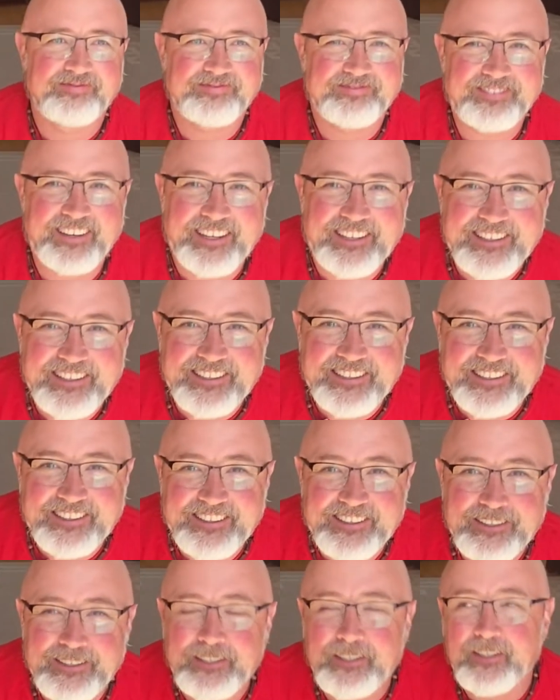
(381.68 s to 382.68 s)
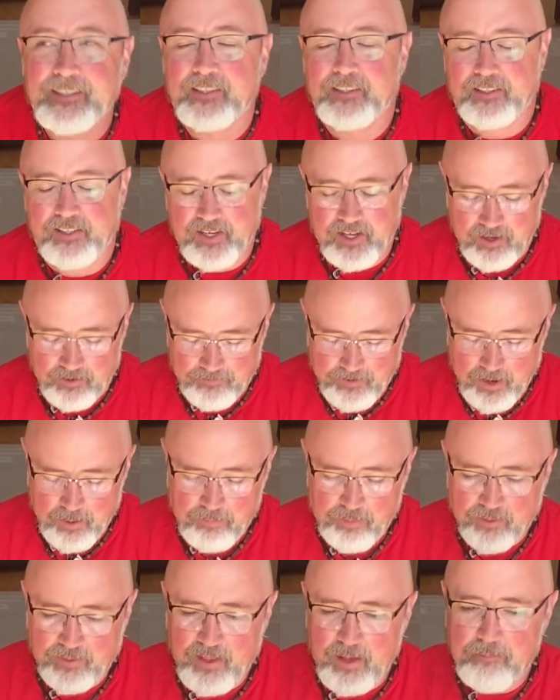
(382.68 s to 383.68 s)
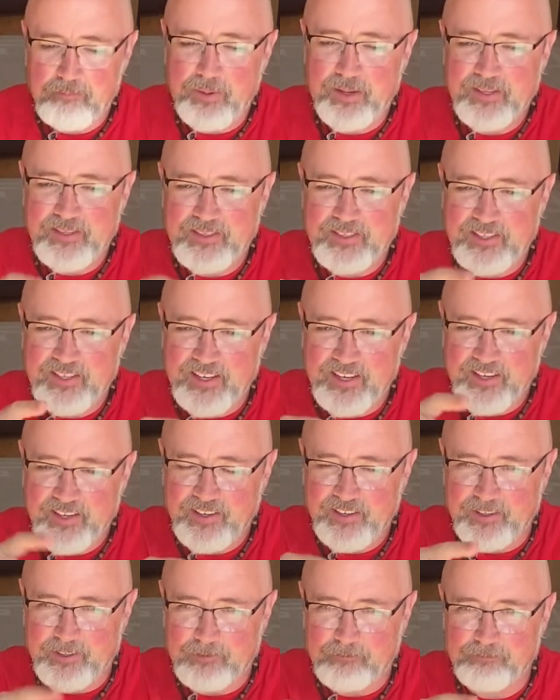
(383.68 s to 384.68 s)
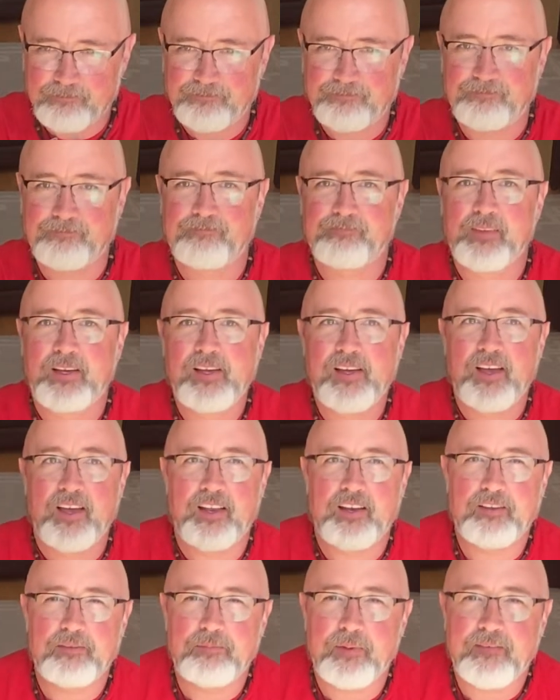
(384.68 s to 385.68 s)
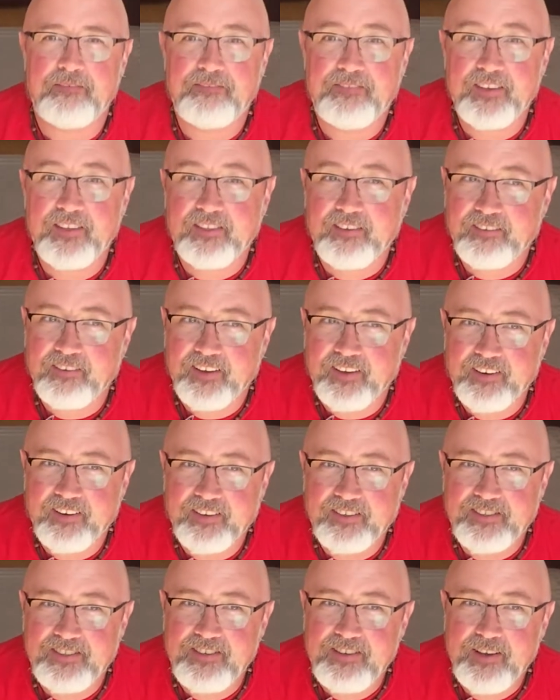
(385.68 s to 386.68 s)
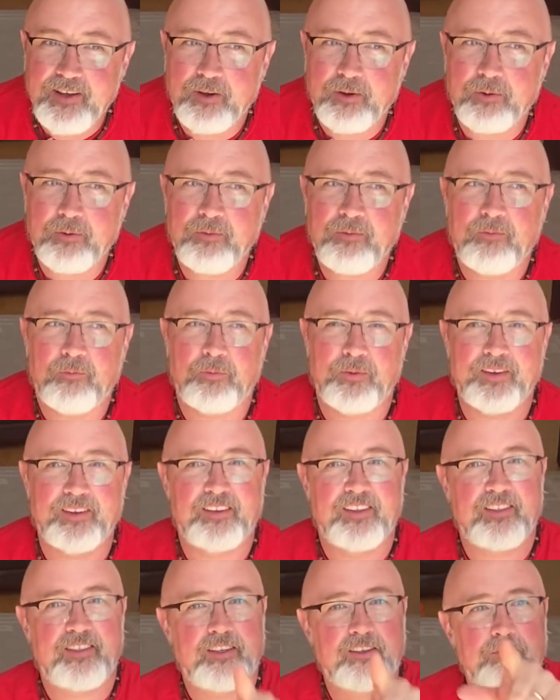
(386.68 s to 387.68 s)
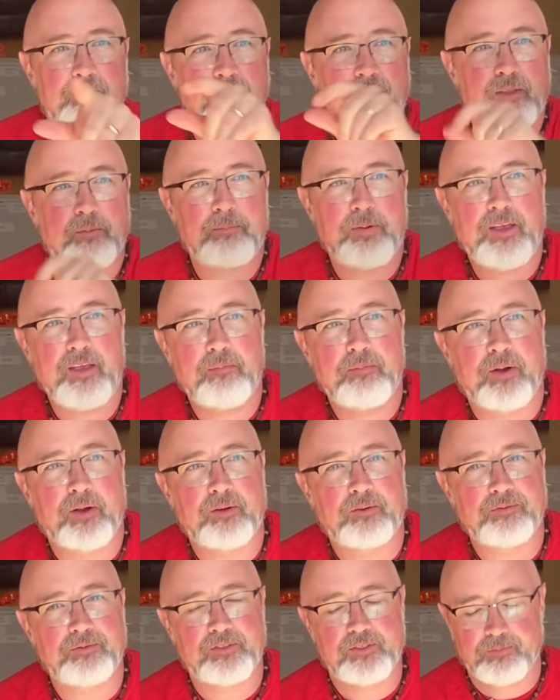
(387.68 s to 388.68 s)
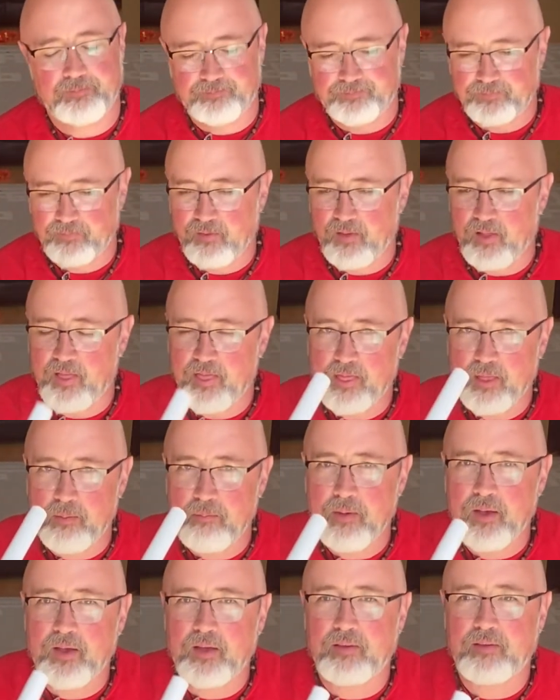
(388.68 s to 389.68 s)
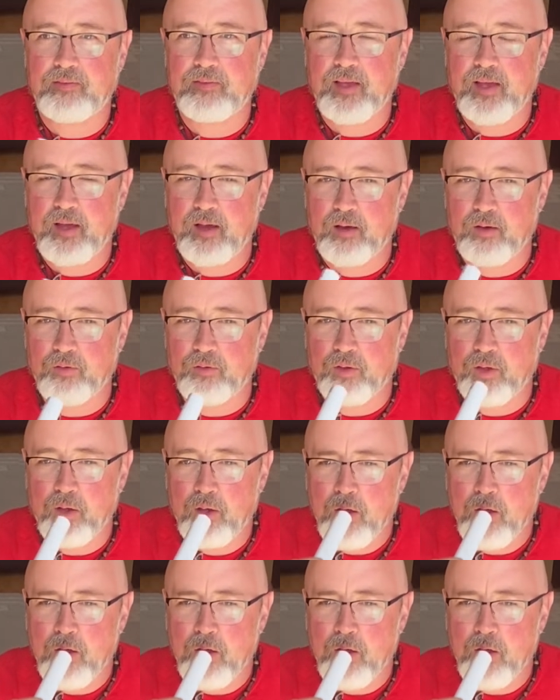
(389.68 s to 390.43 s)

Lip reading: Right? Now, if I put that buzz in here, and as my fifth graders know, we did this with the P-bones. They make a sound.